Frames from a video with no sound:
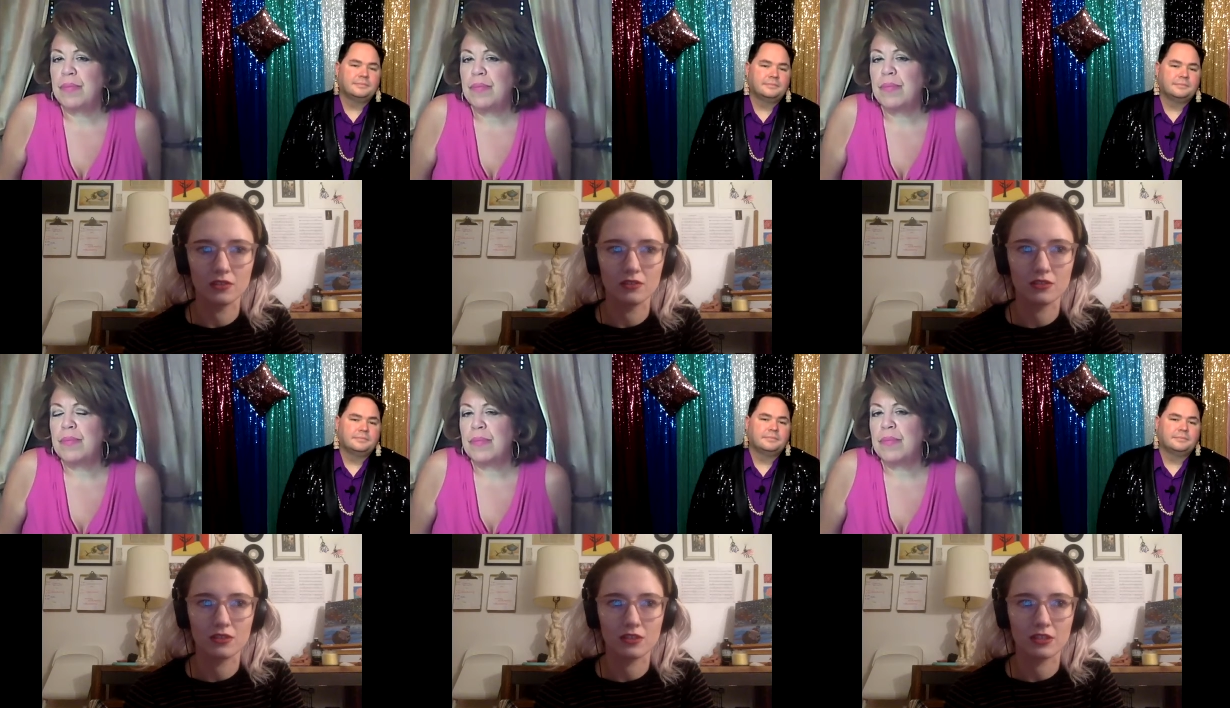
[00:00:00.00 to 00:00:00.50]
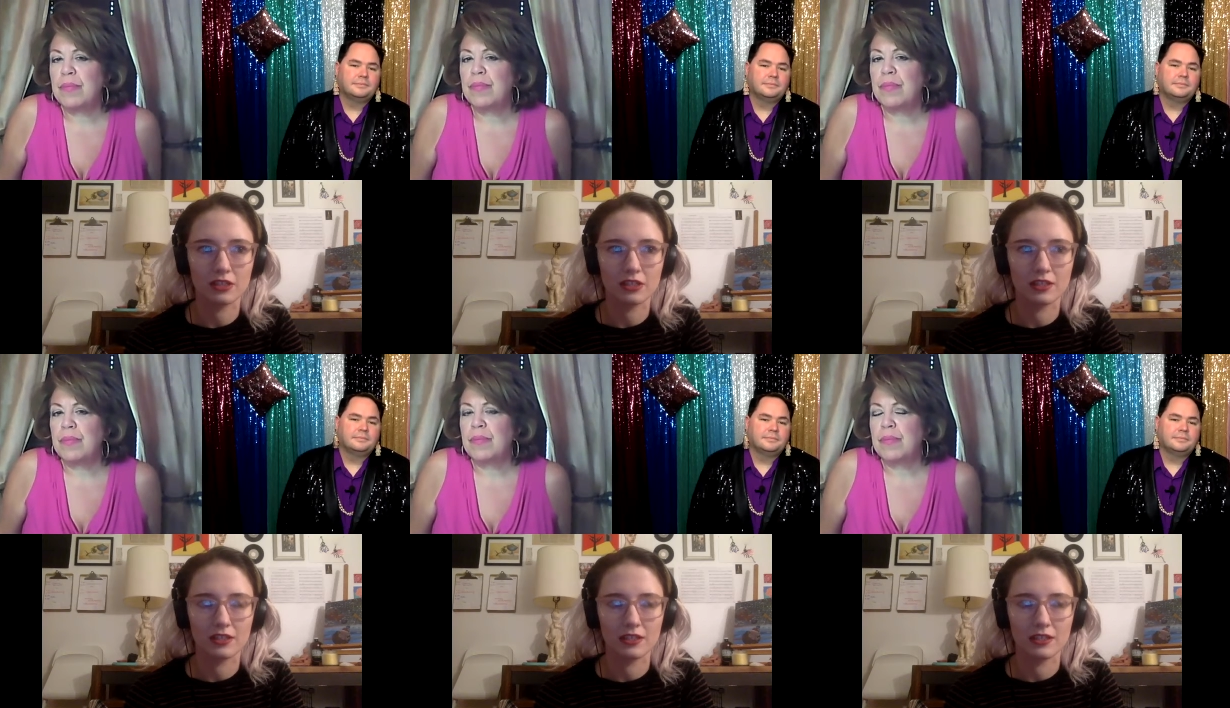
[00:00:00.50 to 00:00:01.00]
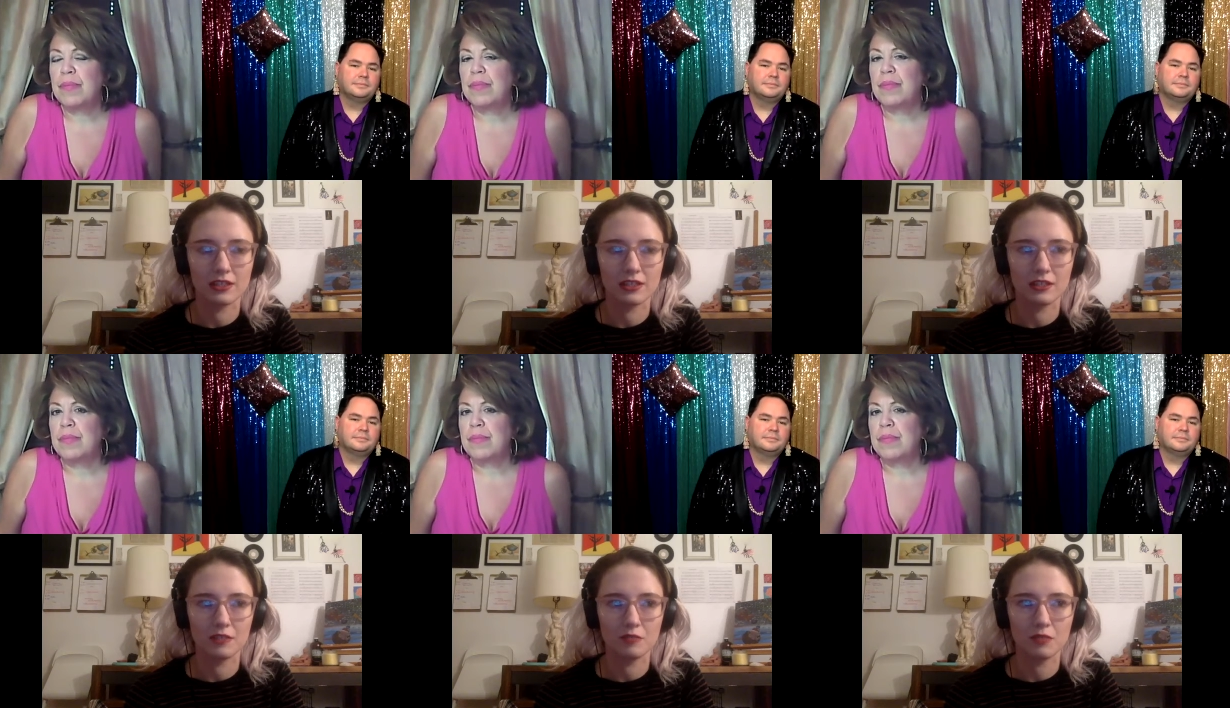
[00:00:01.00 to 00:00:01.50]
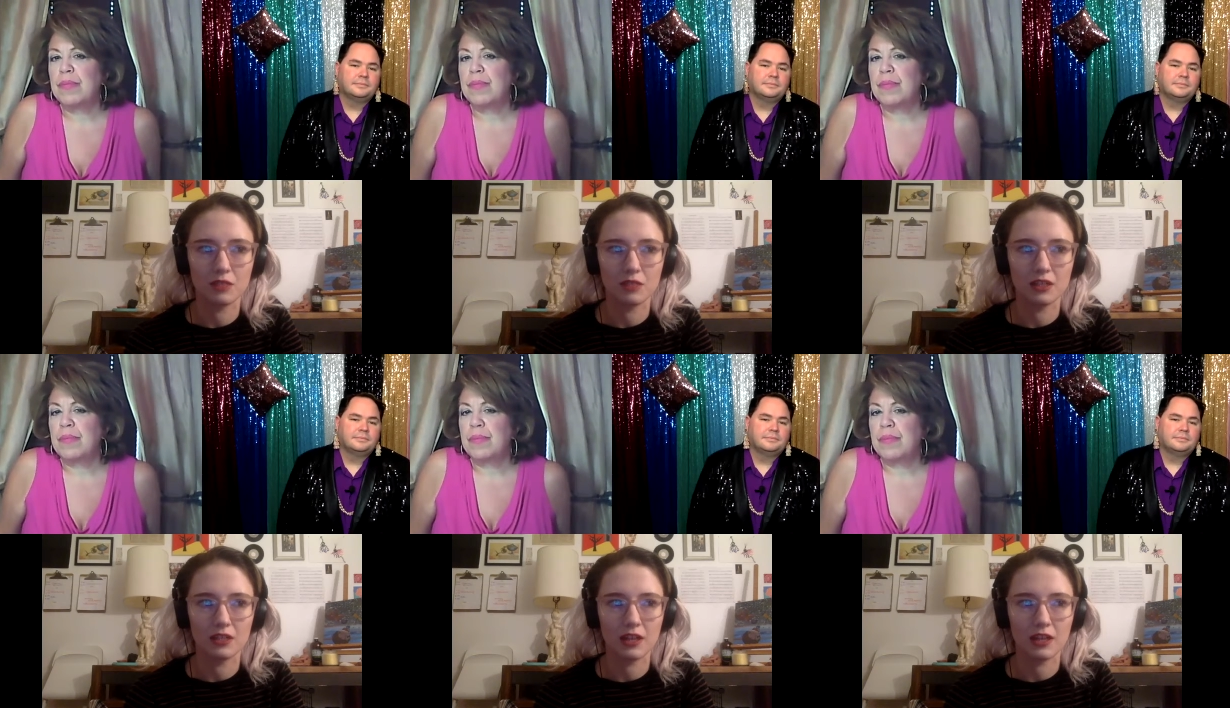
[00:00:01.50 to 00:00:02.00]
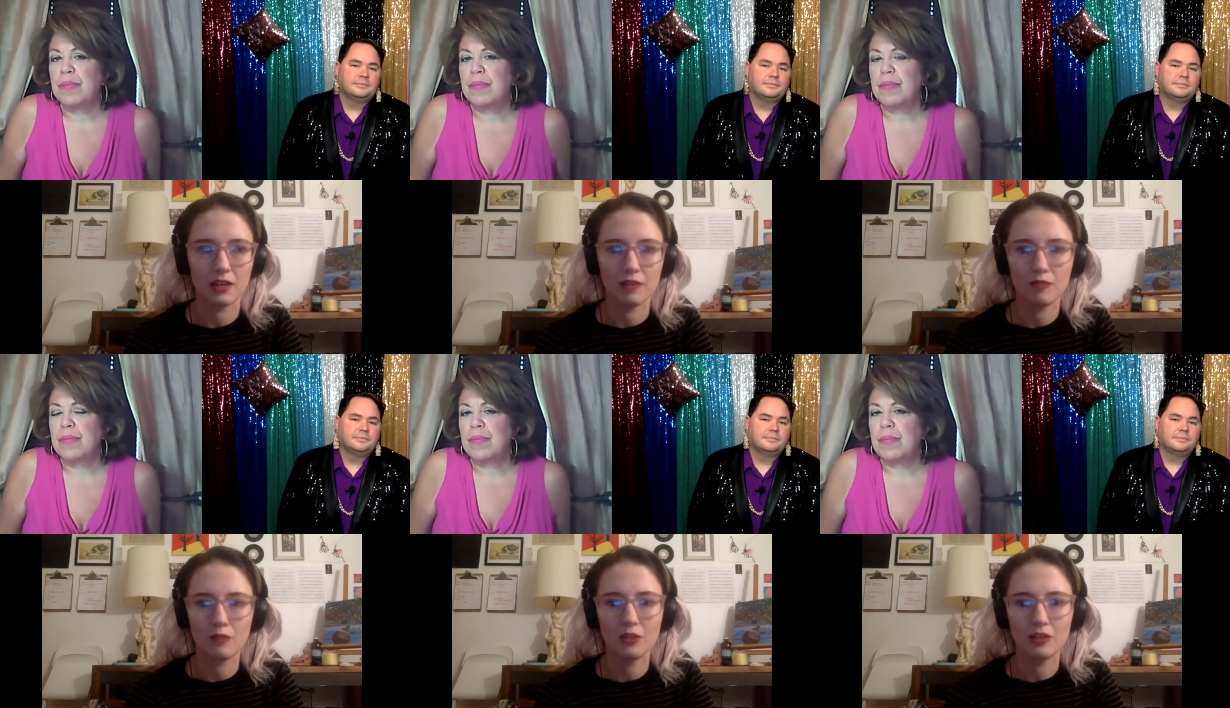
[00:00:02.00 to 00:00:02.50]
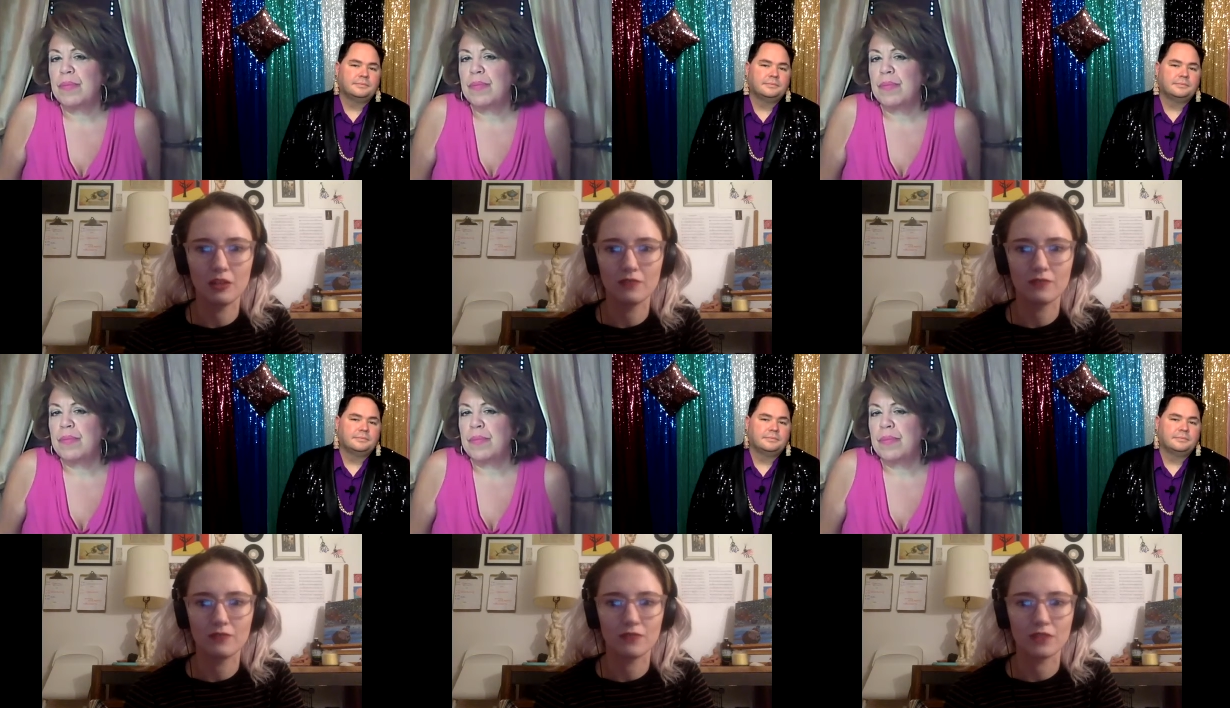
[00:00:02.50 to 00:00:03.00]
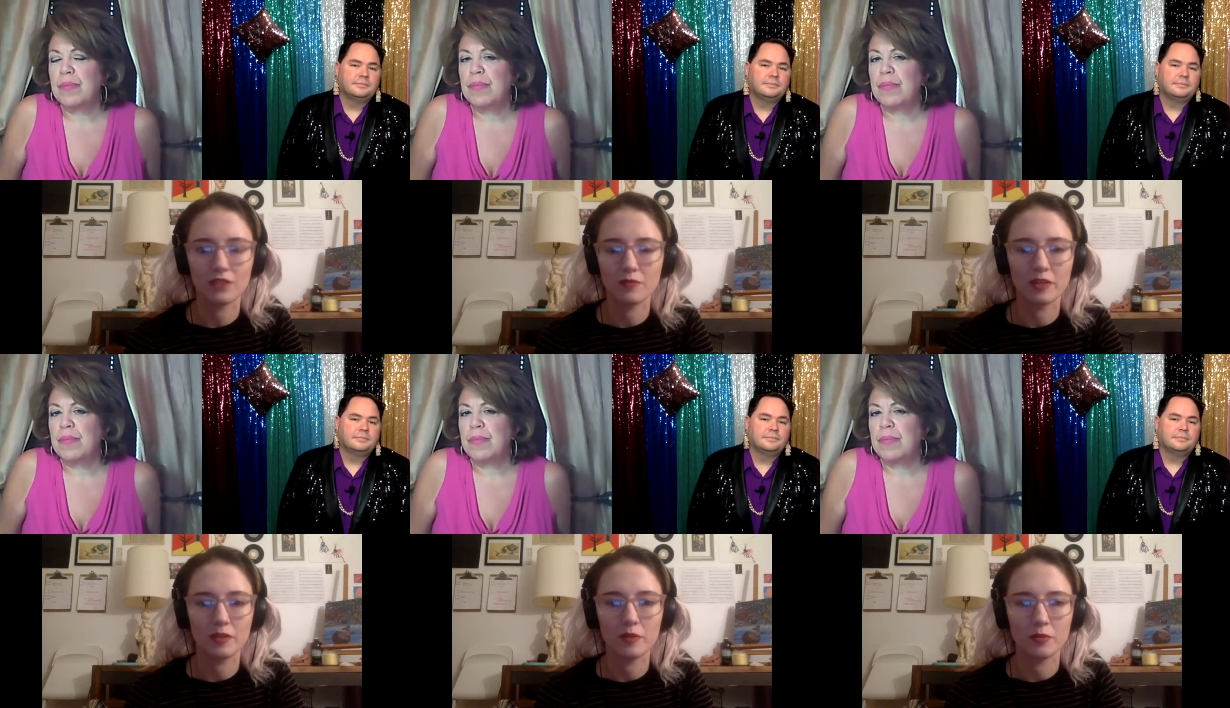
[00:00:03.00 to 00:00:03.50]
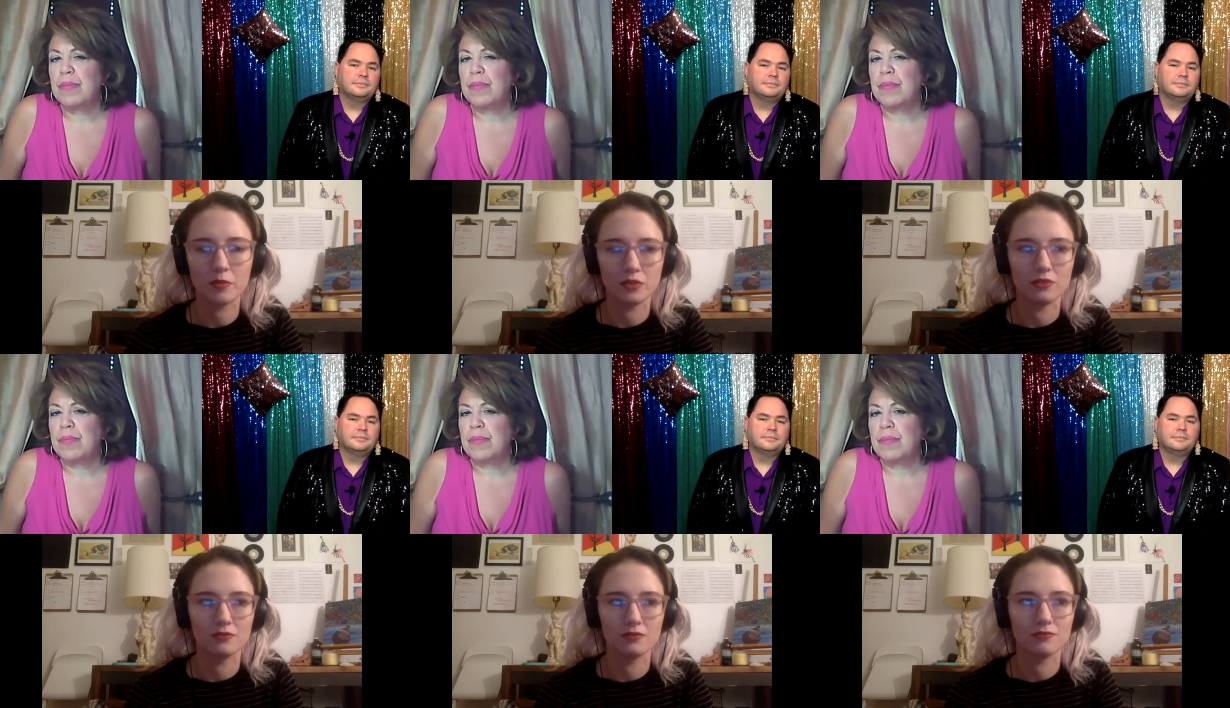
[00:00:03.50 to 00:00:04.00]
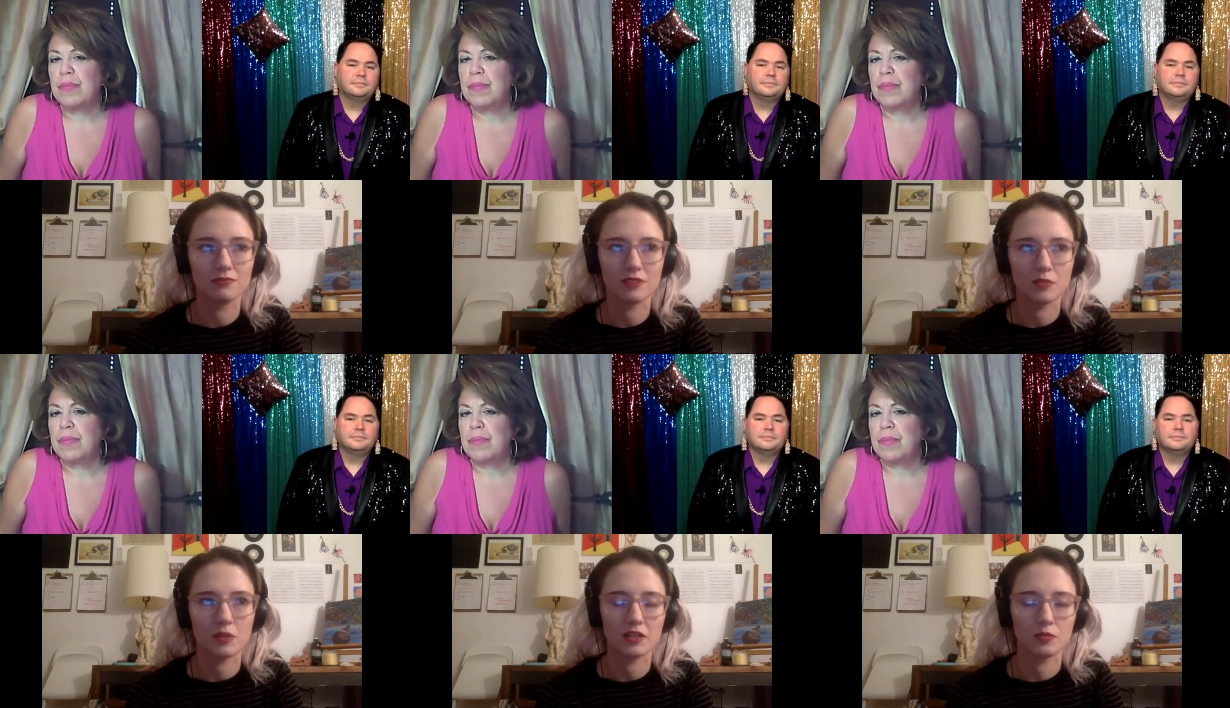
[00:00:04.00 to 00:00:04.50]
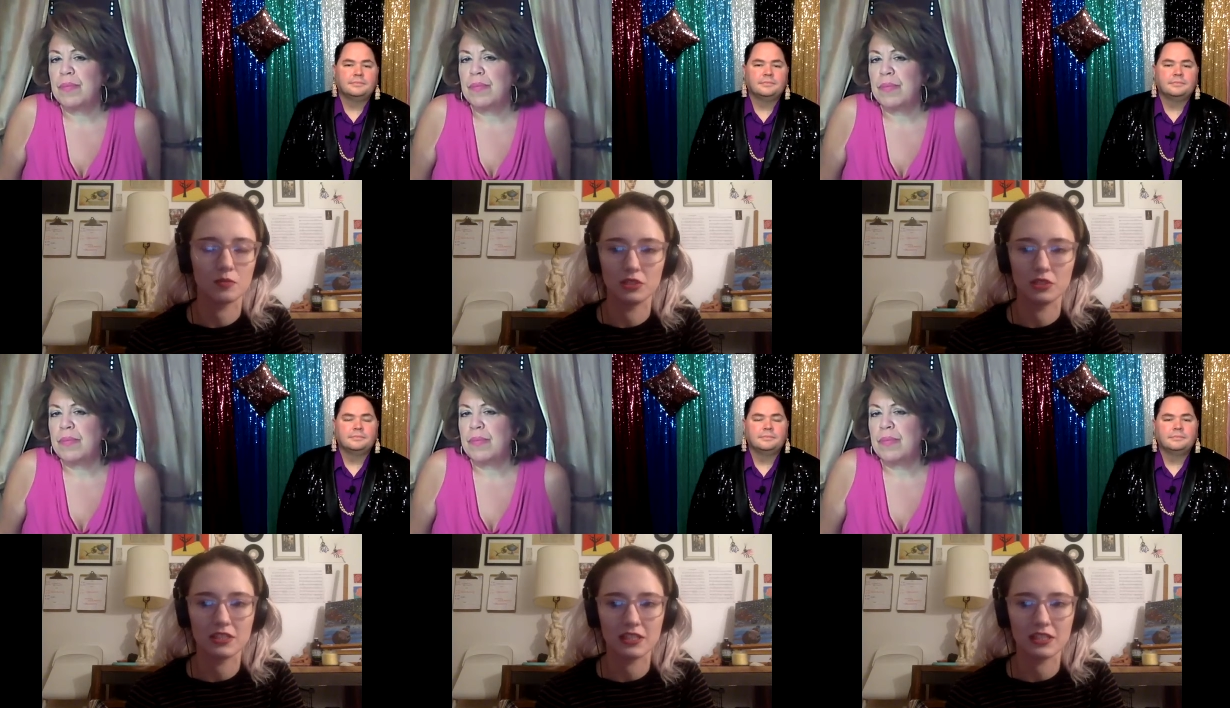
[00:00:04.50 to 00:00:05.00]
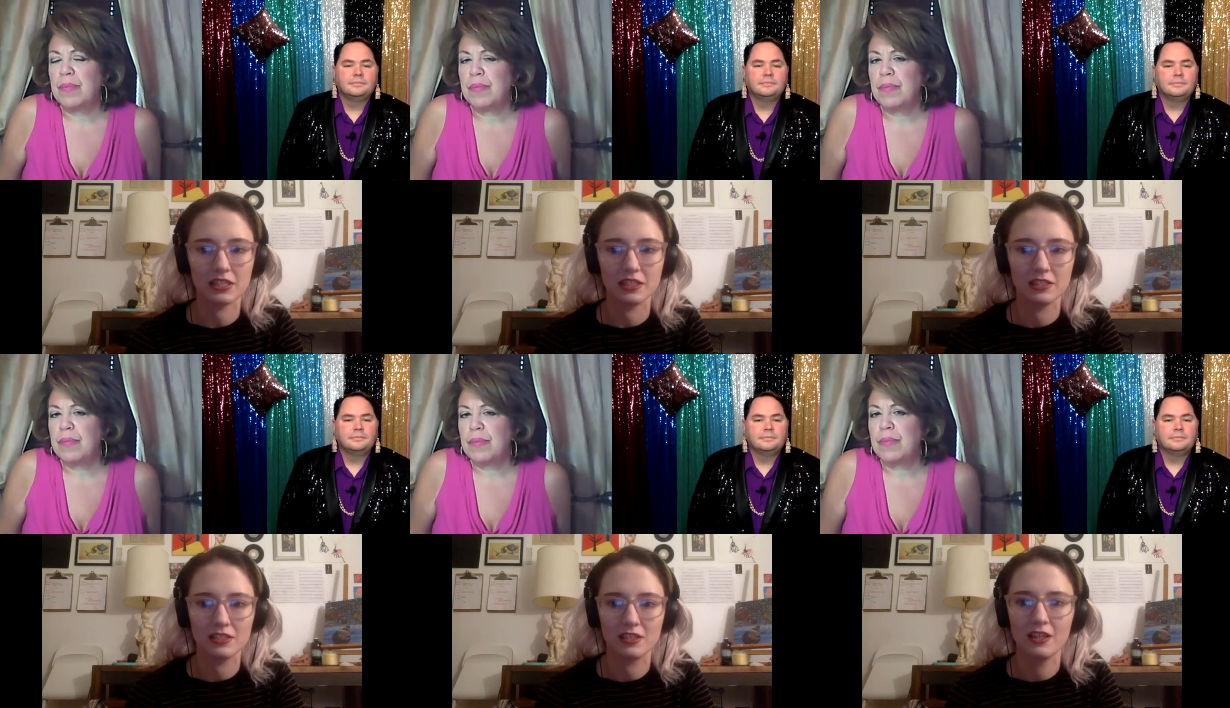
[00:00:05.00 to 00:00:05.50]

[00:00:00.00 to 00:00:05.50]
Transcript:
Speaker 1: circuit, um, but I would love for as many people as possible to see it,